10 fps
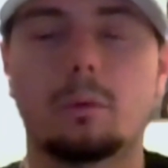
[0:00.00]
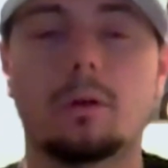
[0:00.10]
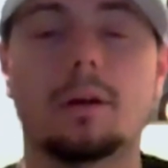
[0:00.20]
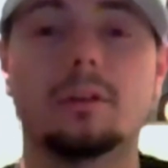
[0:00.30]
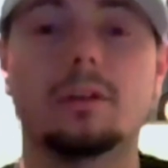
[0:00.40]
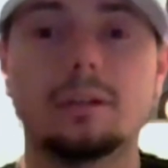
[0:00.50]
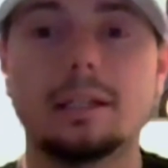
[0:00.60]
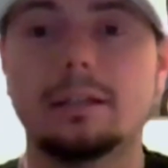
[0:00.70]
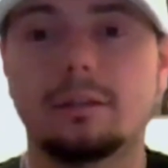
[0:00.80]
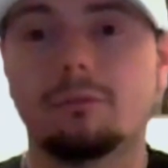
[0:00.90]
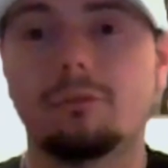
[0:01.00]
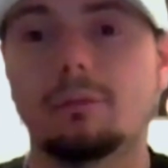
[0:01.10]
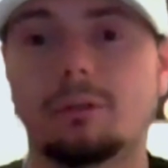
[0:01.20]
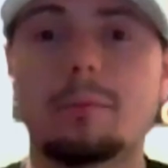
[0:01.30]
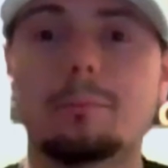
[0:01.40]
or to lean in your
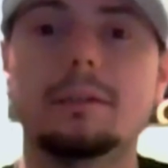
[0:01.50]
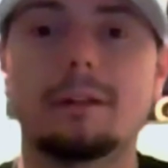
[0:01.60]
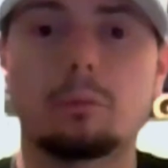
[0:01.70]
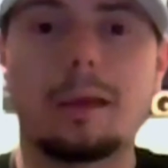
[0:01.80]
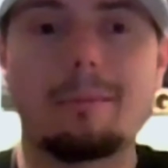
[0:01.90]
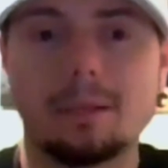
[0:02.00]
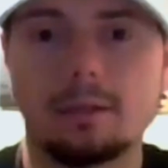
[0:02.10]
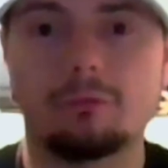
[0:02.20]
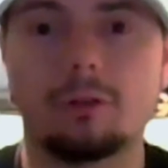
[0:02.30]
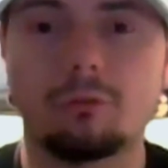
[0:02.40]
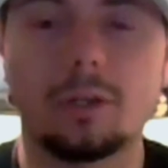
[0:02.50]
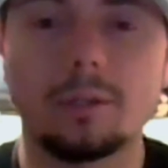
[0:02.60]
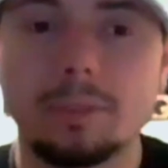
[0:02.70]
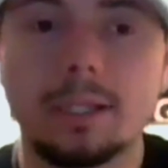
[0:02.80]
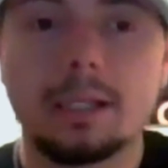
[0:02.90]
favor. I believe that's what happened in the first fight.